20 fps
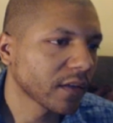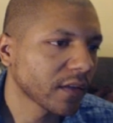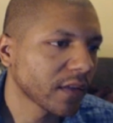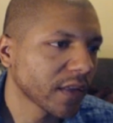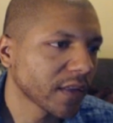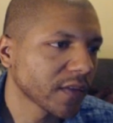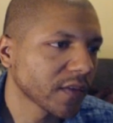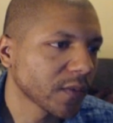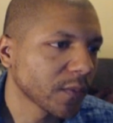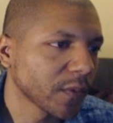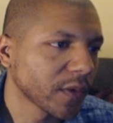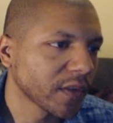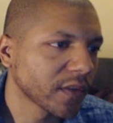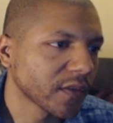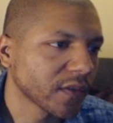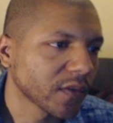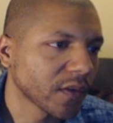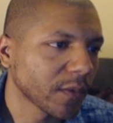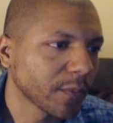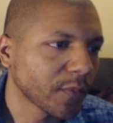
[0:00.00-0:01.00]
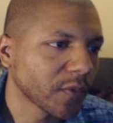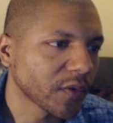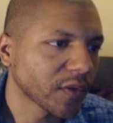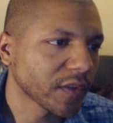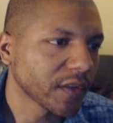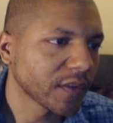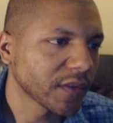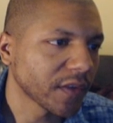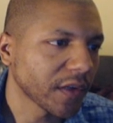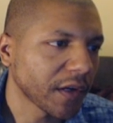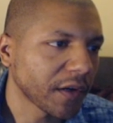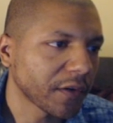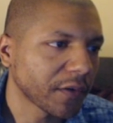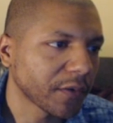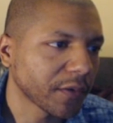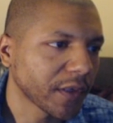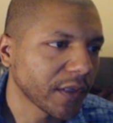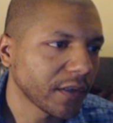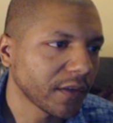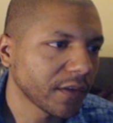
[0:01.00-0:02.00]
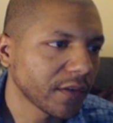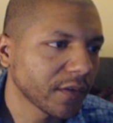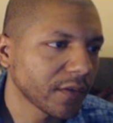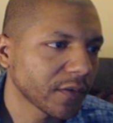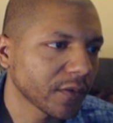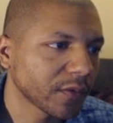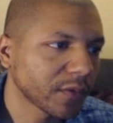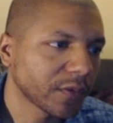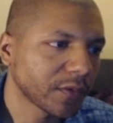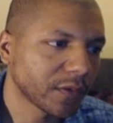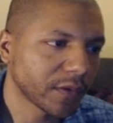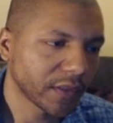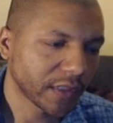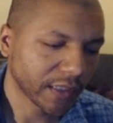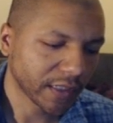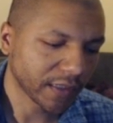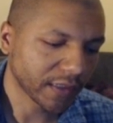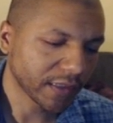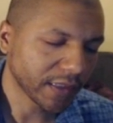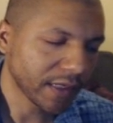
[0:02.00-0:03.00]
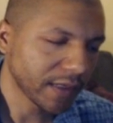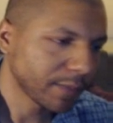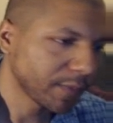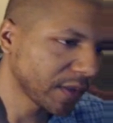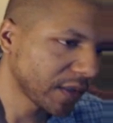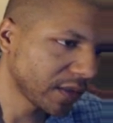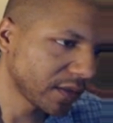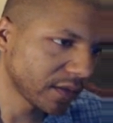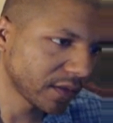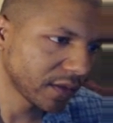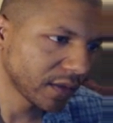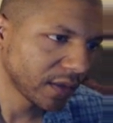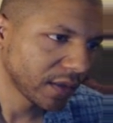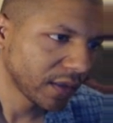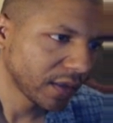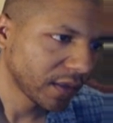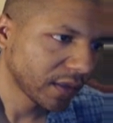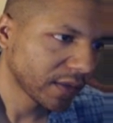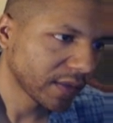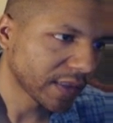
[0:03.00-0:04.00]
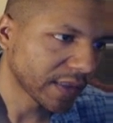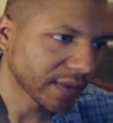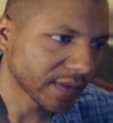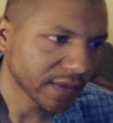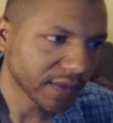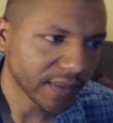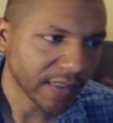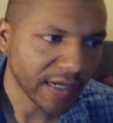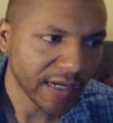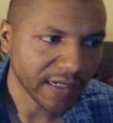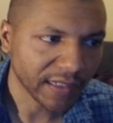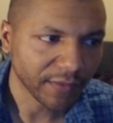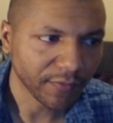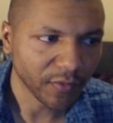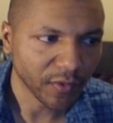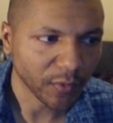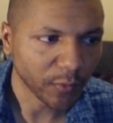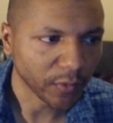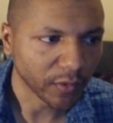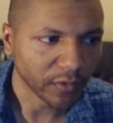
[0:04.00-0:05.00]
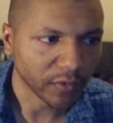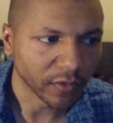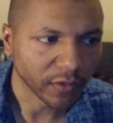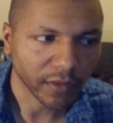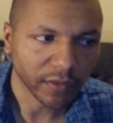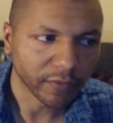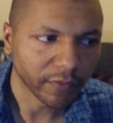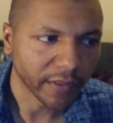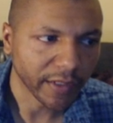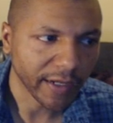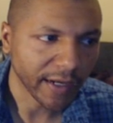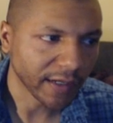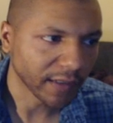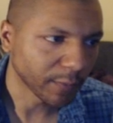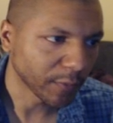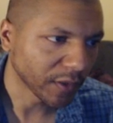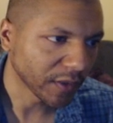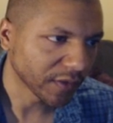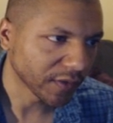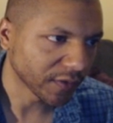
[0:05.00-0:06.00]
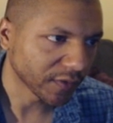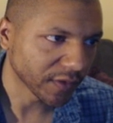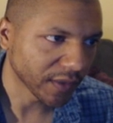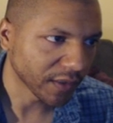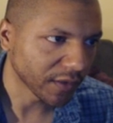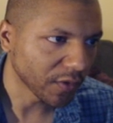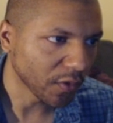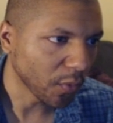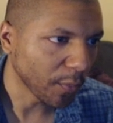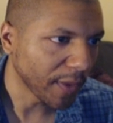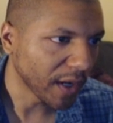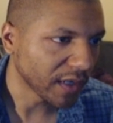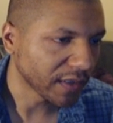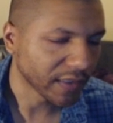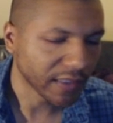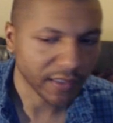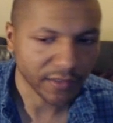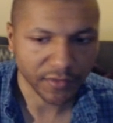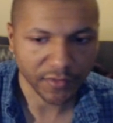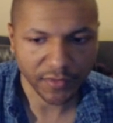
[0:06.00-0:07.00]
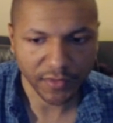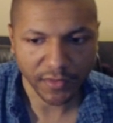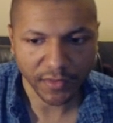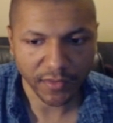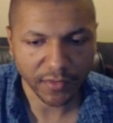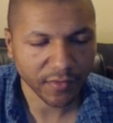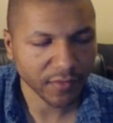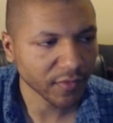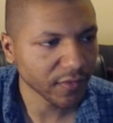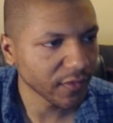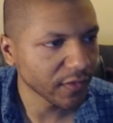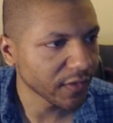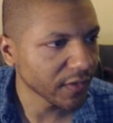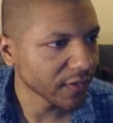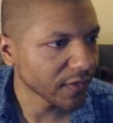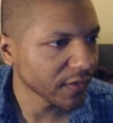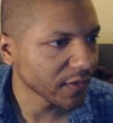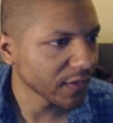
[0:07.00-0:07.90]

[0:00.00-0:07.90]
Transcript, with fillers: That's the one, so I'll push this arrow here, or I could type in test attack, even though we're looking right at it because there's like no montages in this in this,